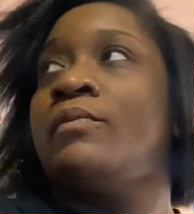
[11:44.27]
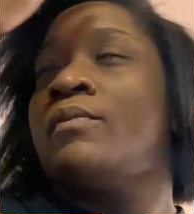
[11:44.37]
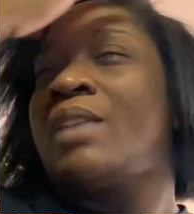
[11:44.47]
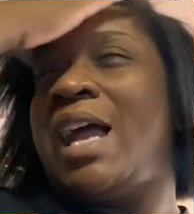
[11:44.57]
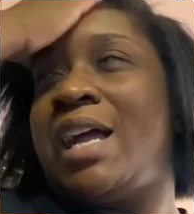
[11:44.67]

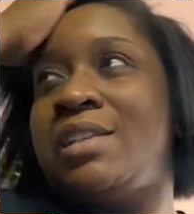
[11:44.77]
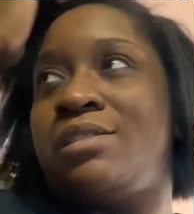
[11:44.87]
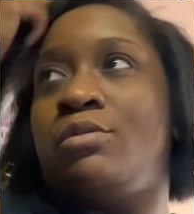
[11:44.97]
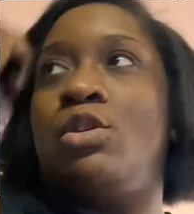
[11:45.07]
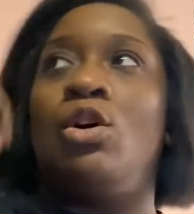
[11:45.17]
I got
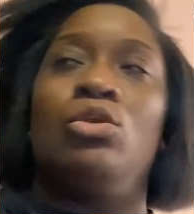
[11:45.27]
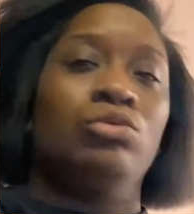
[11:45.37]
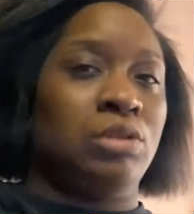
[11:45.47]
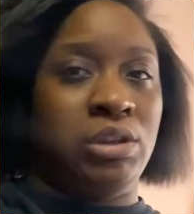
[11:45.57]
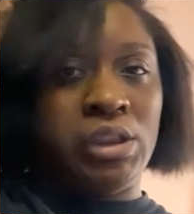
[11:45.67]
some
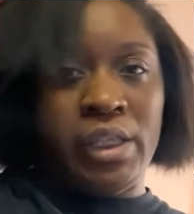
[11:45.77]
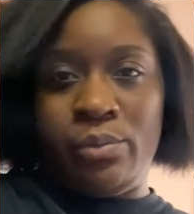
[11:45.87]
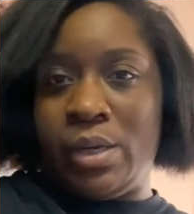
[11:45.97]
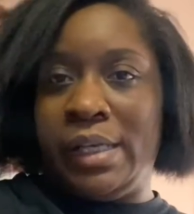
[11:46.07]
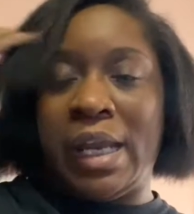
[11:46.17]
coats and
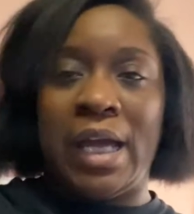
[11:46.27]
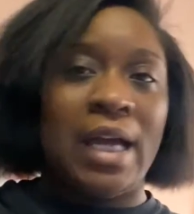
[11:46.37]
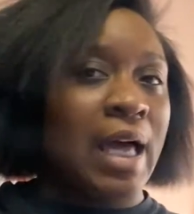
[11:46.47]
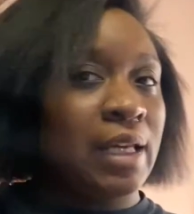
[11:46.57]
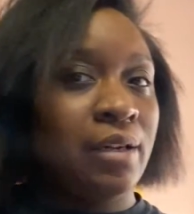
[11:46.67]
whatnot.
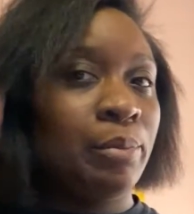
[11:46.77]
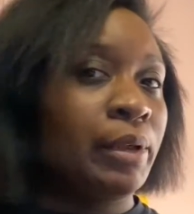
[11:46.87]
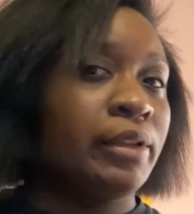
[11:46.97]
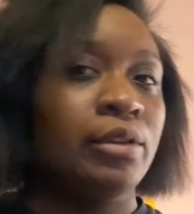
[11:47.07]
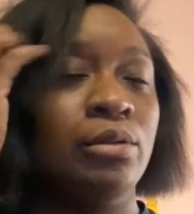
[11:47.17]
I love
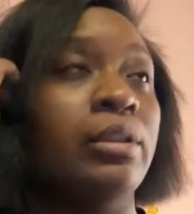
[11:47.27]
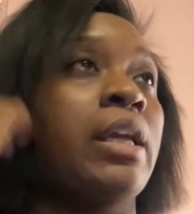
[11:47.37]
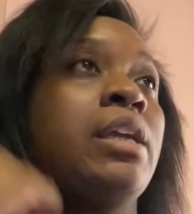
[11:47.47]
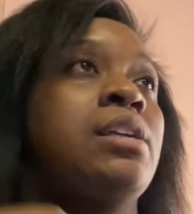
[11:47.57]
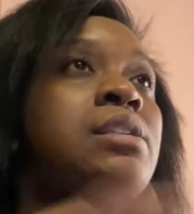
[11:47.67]
Pretty Little
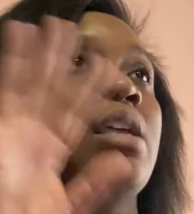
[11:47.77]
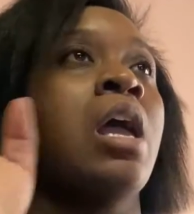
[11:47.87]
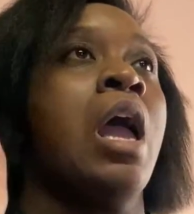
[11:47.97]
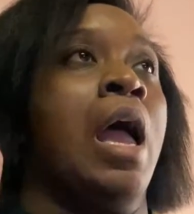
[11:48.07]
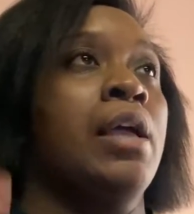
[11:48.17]
Things,
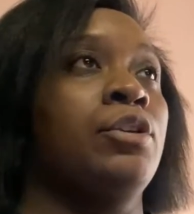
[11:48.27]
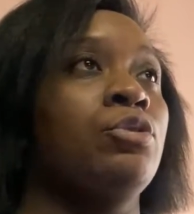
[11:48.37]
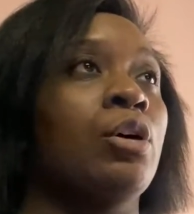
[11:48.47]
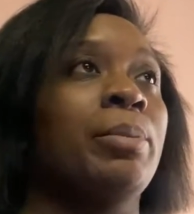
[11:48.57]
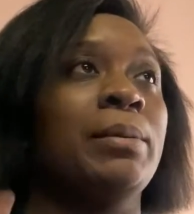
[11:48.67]
and you
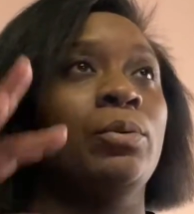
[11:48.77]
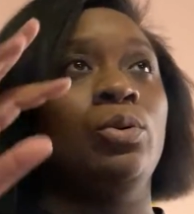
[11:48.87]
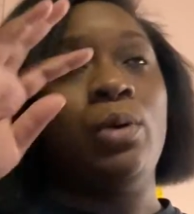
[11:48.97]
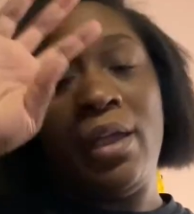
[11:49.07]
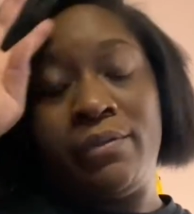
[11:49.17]
know, people
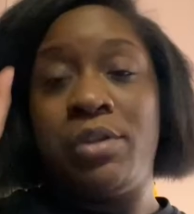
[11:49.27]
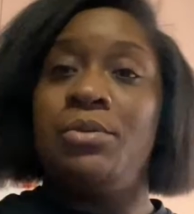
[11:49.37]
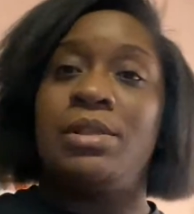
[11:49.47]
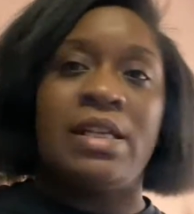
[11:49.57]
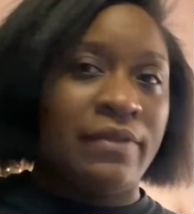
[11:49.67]
who have cute
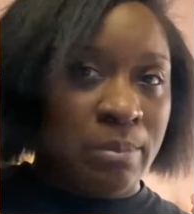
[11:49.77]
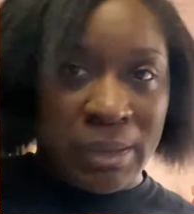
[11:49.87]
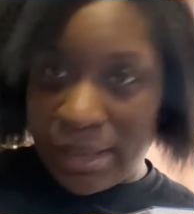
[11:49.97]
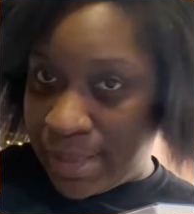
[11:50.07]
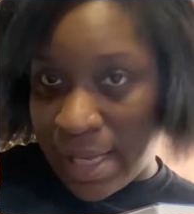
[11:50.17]
stuff for
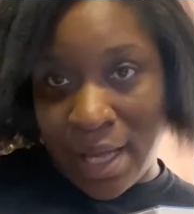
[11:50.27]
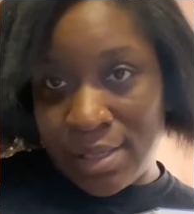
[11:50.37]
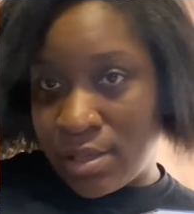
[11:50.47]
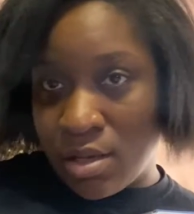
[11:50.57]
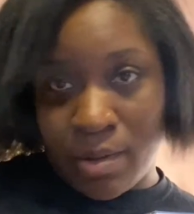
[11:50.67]
plus
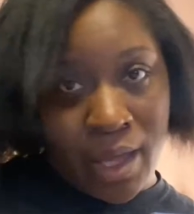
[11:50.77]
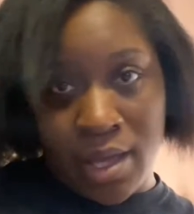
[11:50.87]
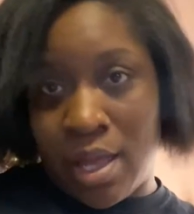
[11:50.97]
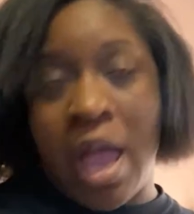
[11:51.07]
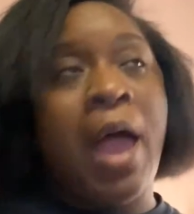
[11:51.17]
size,
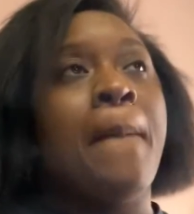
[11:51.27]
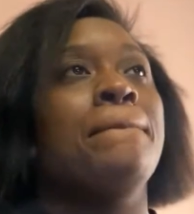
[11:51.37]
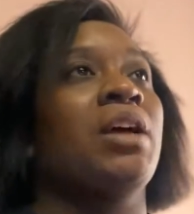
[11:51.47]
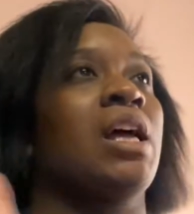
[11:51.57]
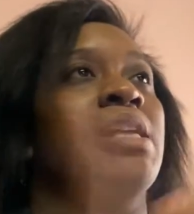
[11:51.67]
okay?
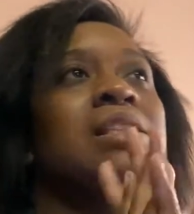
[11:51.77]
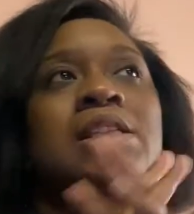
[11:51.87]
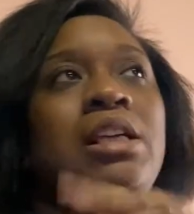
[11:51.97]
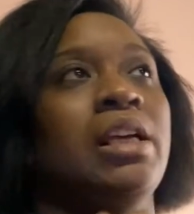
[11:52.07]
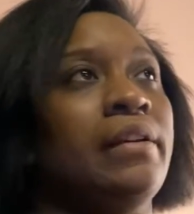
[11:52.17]
Because
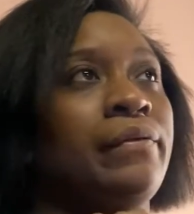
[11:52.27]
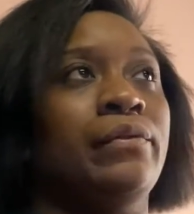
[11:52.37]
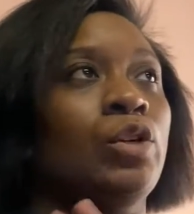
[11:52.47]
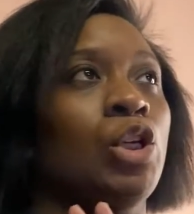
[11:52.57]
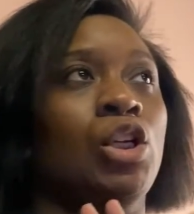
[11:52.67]
if
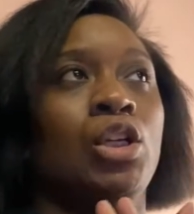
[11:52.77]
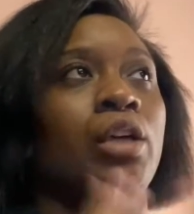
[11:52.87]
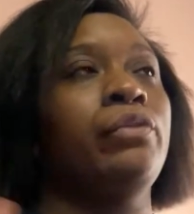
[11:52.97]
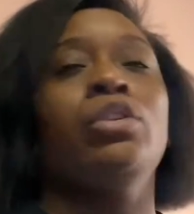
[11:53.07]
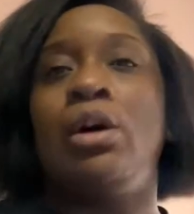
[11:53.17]

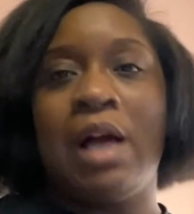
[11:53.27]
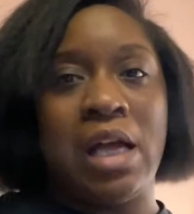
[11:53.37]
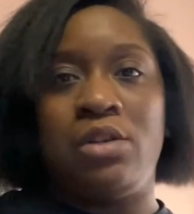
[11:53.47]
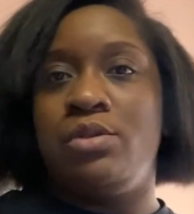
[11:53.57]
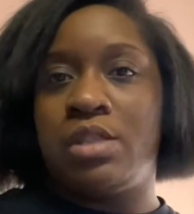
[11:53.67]
you don't
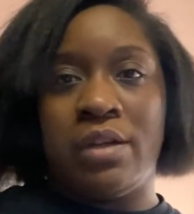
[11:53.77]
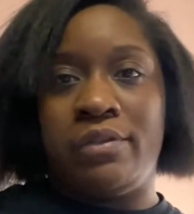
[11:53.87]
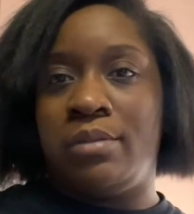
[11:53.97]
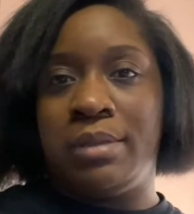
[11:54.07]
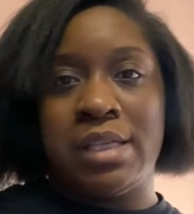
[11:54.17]
got cute stuff for
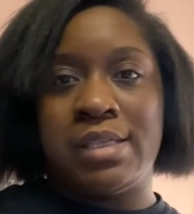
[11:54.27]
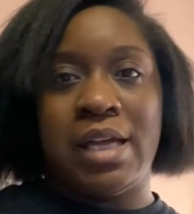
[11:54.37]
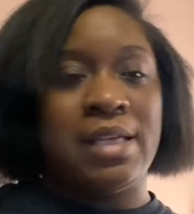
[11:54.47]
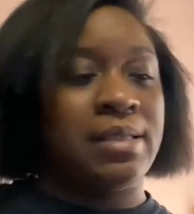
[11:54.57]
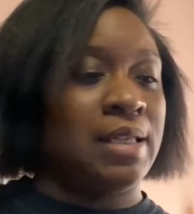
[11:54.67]
plus
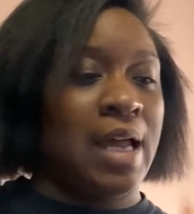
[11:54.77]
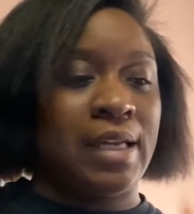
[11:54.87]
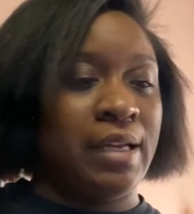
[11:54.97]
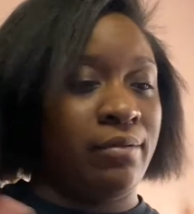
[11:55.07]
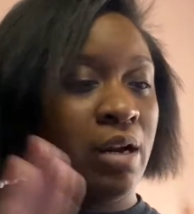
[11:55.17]
size, then I
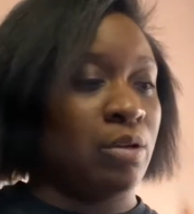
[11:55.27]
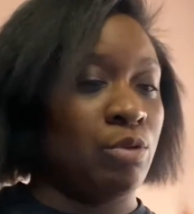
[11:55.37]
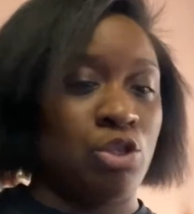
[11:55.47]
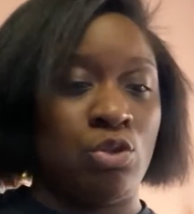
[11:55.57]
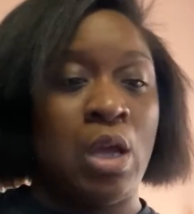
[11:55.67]
can't rock
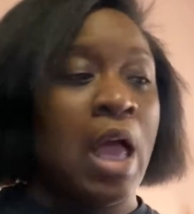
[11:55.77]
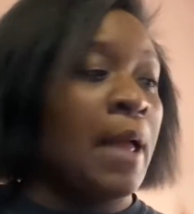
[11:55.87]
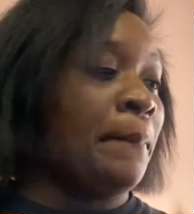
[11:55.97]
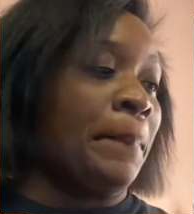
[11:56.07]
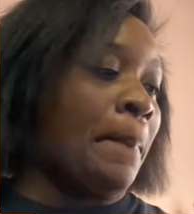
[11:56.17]
with you.
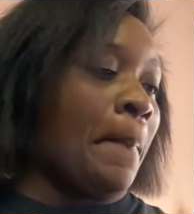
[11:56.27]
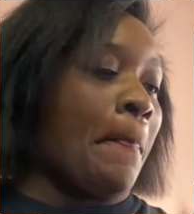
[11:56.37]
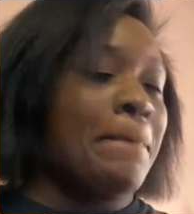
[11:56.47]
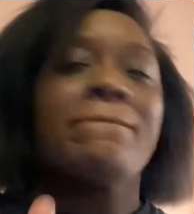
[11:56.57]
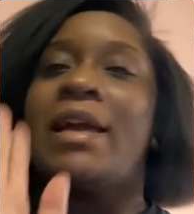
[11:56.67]

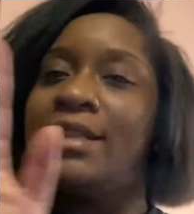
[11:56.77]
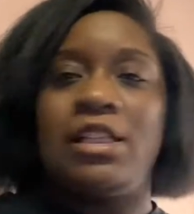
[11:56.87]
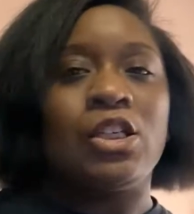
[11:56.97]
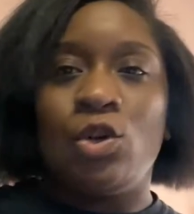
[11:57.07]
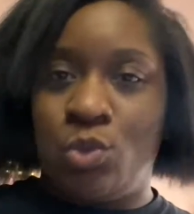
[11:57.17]

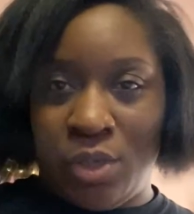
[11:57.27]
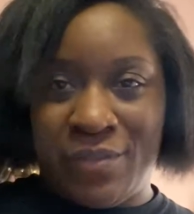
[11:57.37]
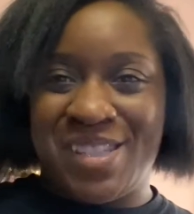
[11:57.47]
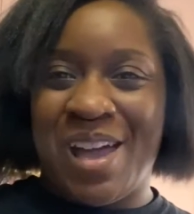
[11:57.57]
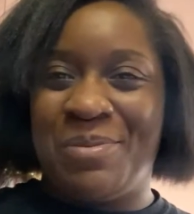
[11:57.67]
That's a whole nother
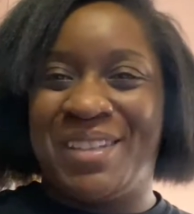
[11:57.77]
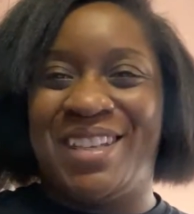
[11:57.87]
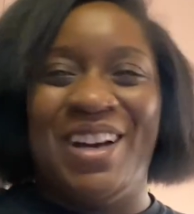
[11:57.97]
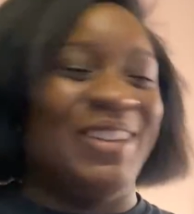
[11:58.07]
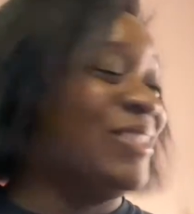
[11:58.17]
topic
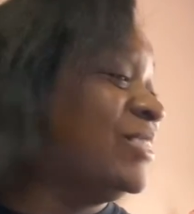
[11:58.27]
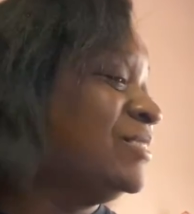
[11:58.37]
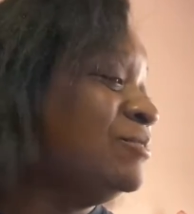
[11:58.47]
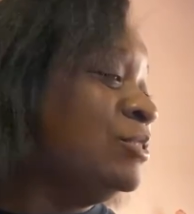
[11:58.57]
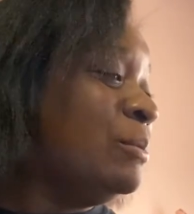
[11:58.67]
though.
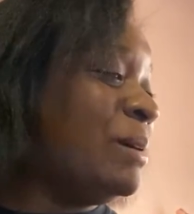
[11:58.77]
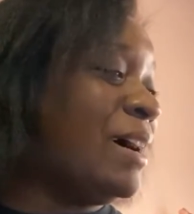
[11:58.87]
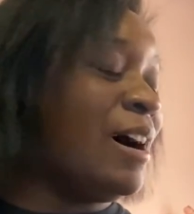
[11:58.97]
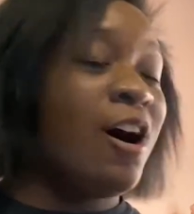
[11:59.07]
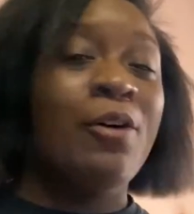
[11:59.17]

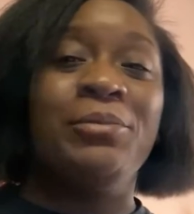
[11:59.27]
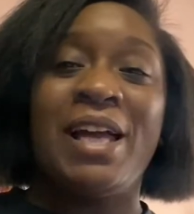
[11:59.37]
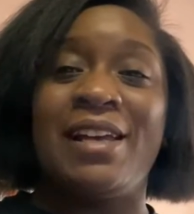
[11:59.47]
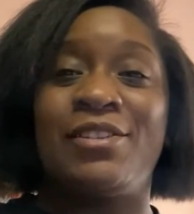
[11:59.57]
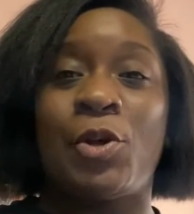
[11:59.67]
But yeah, so